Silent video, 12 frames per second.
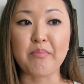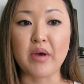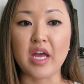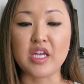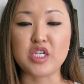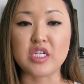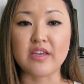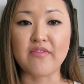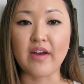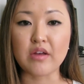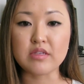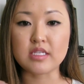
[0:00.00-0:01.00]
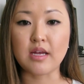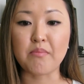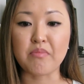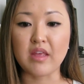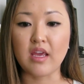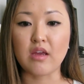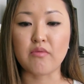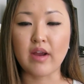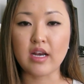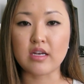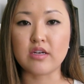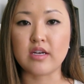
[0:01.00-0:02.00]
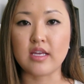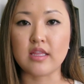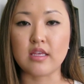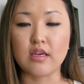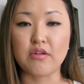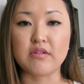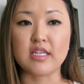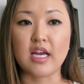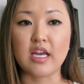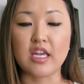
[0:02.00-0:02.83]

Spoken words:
but she found something right underneath the yolk sac,